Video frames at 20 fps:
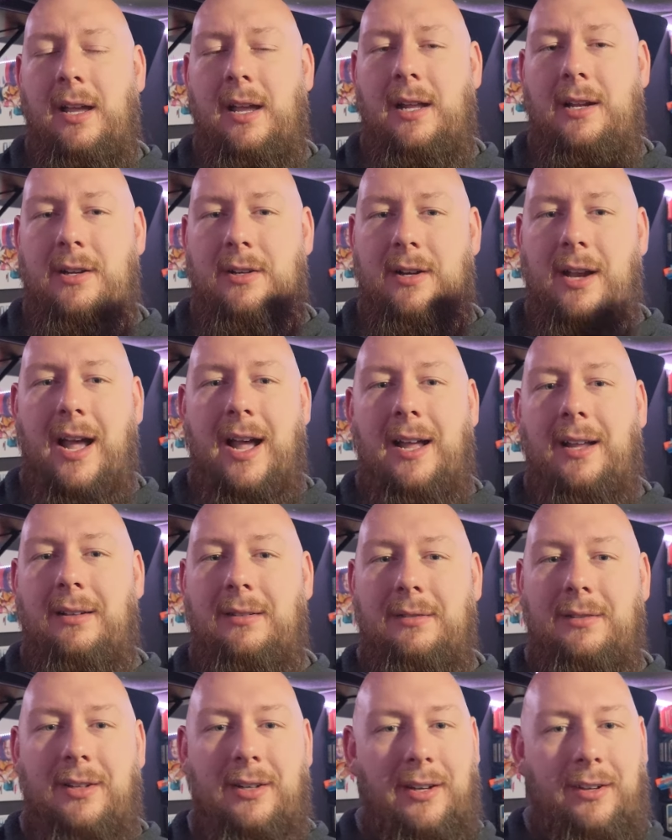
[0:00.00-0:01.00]
And you're not
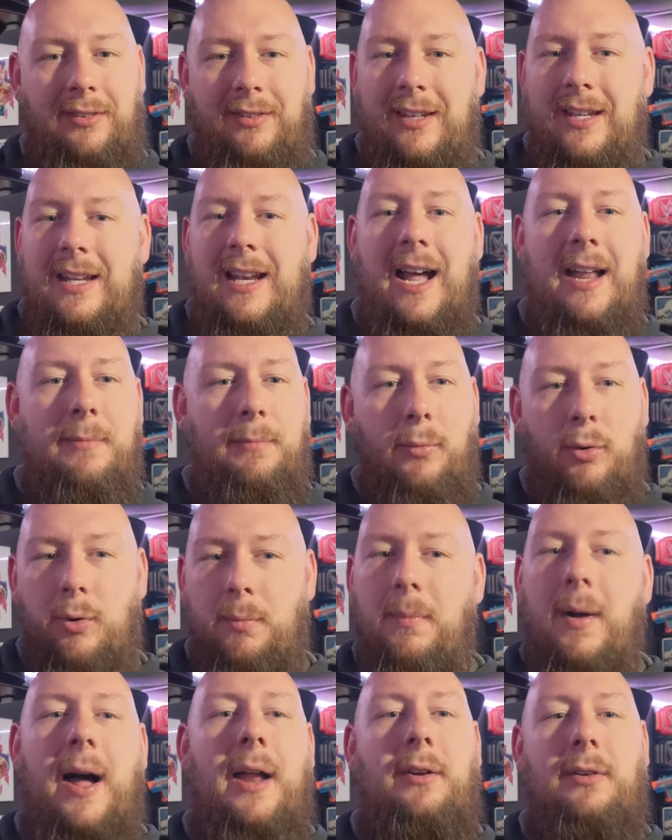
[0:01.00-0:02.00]
going to see it on more
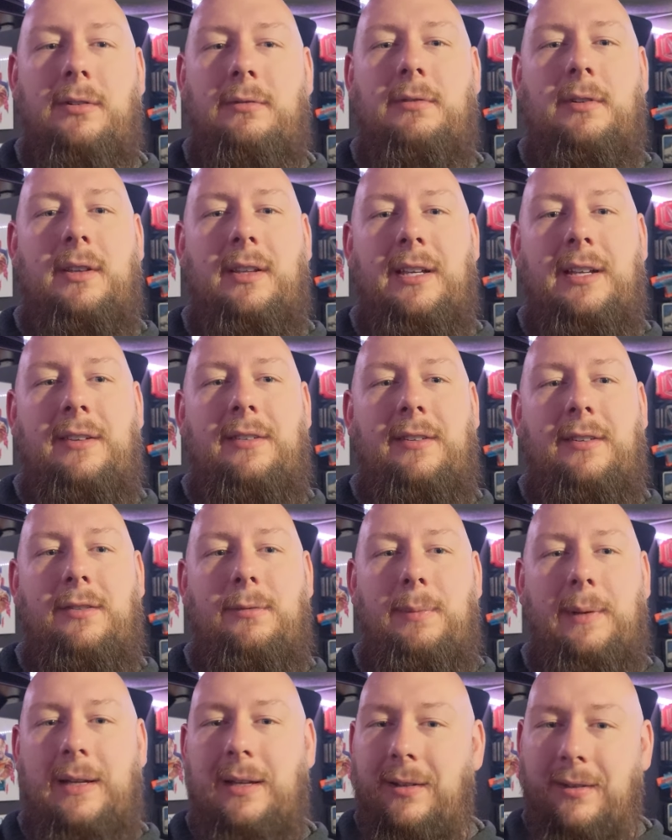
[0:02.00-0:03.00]
modern
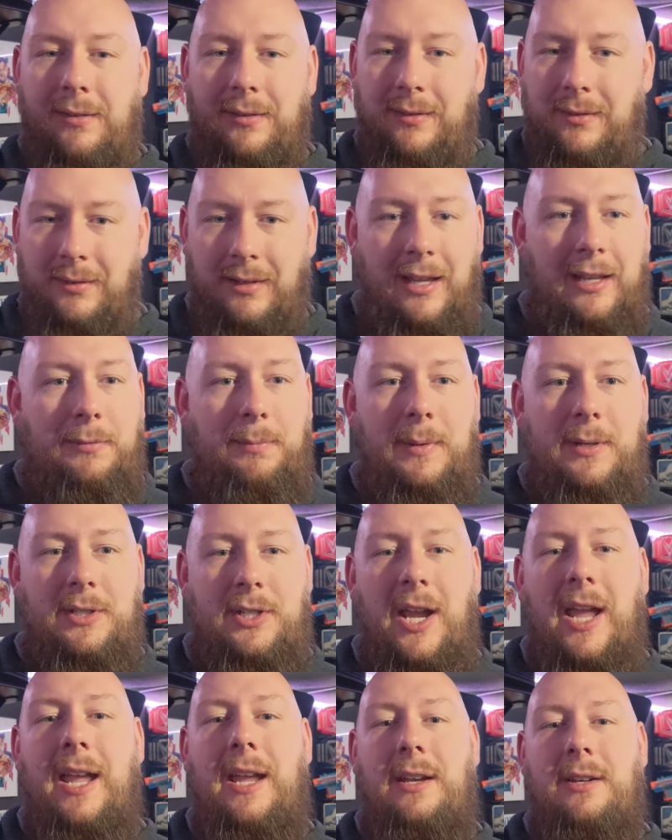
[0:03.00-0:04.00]
releases because it's been
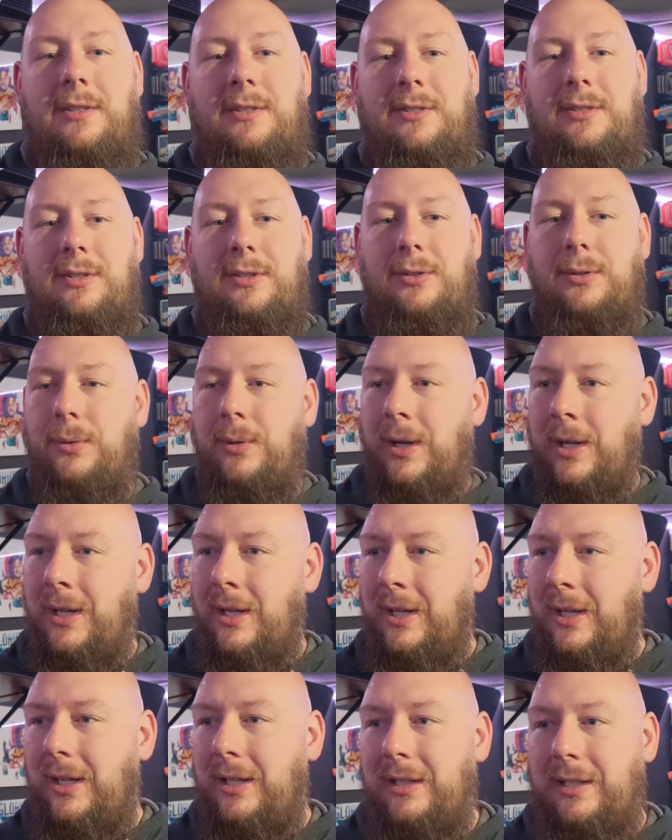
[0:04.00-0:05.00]
changed to,
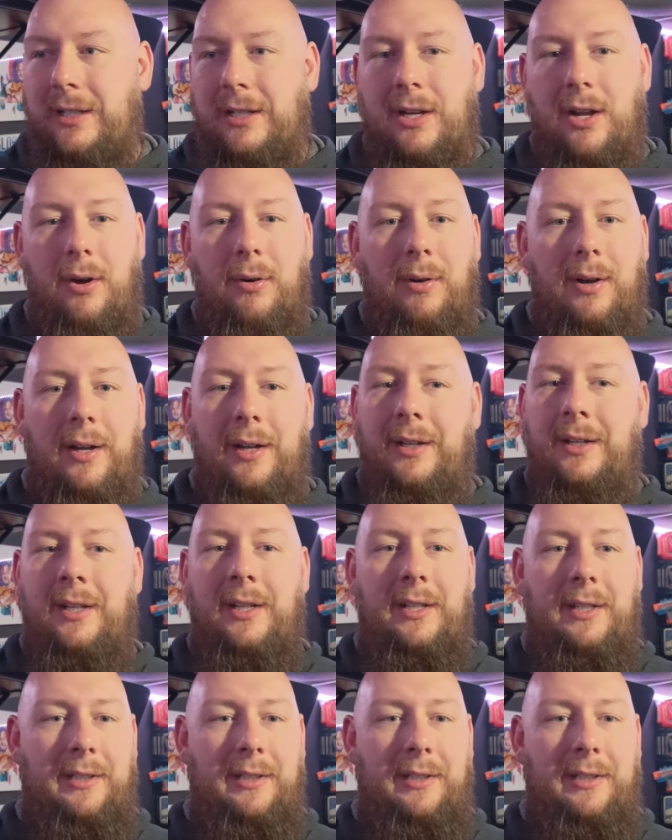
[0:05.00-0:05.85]
you know,